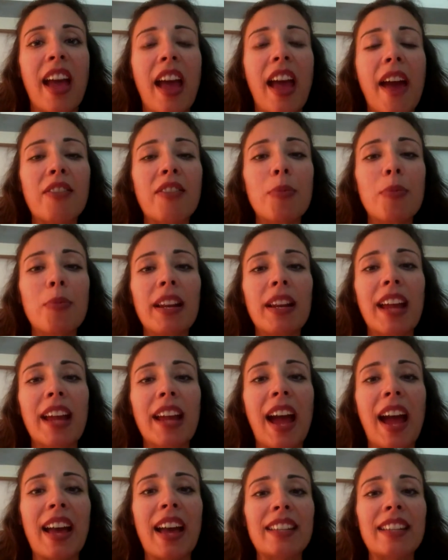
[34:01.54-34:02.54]
Everybody
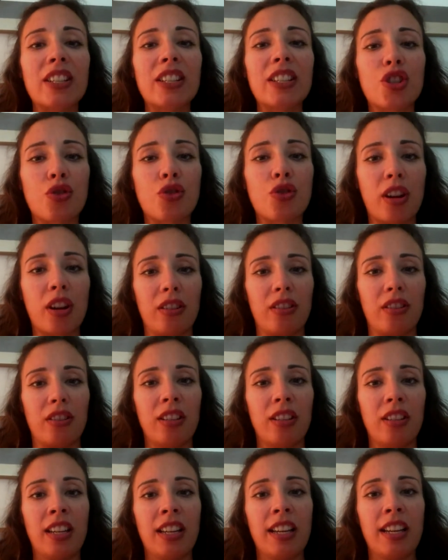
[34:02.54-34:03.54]
has a struggle.
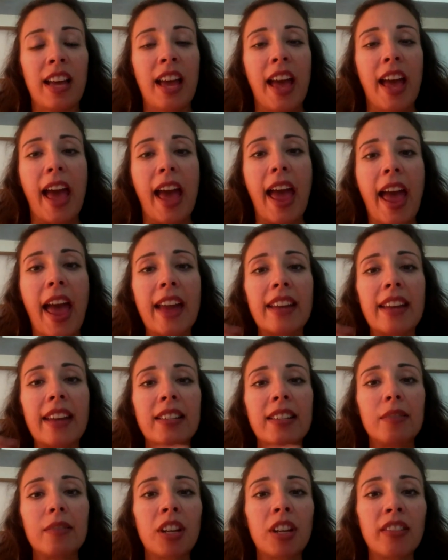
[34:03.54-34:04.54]
And
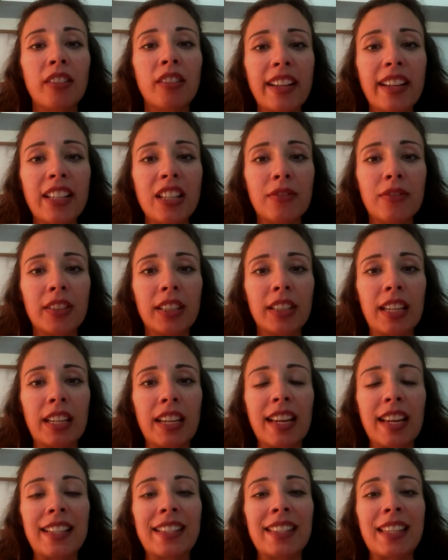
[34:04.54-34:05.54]
collectively,
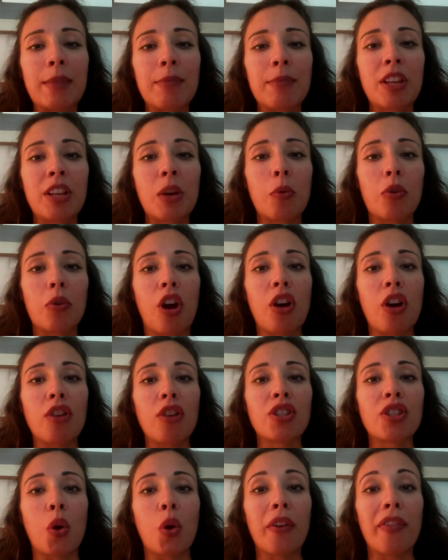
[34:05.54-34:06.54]
it seems that we're all
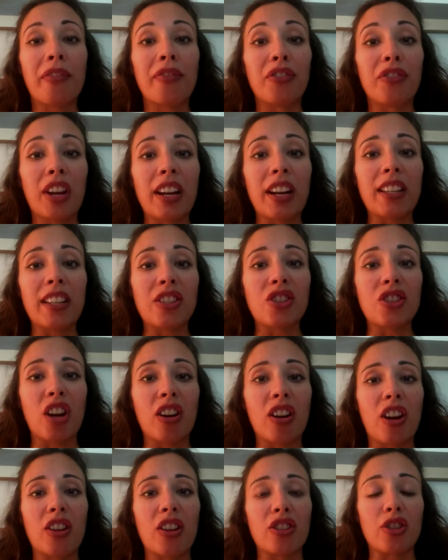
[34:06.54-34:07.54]
so afraid to
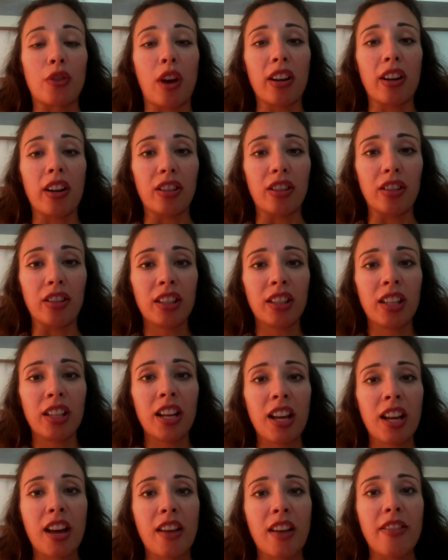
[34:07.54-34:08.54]
share our struggle
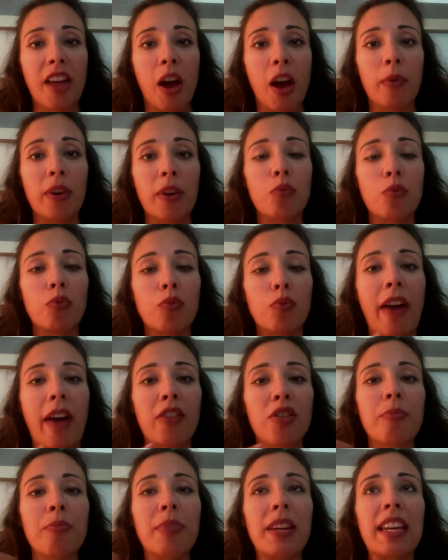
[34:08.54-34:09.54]
that we'd
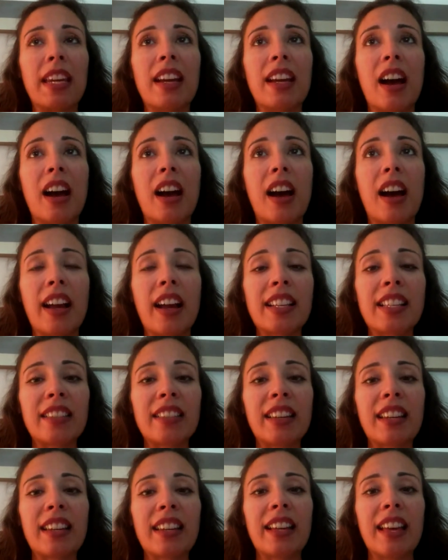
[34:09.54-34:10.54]
rather be
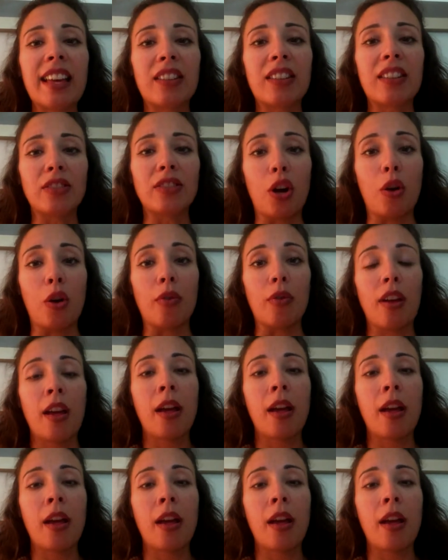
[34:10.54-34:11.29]
isolated and alone.